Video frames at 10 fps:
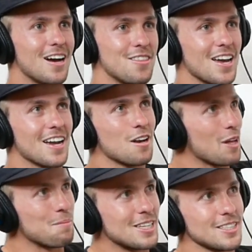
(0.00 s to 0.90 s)
I think I got to
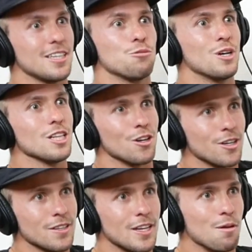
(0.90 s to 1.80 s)
like basically like
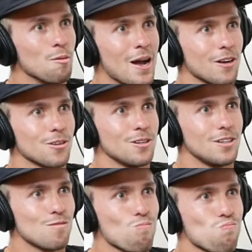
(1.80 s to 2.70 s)
relearn the double back
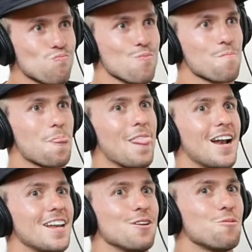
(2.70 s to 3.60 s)
roll and
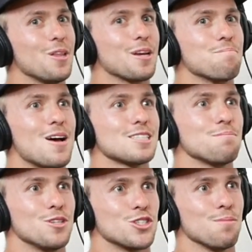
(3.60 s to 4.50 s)
I didn't want to like mess
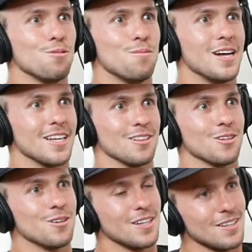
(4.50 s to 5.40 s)
up the triple by like
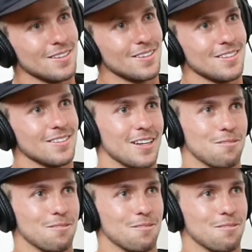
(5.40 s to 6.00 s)
learning like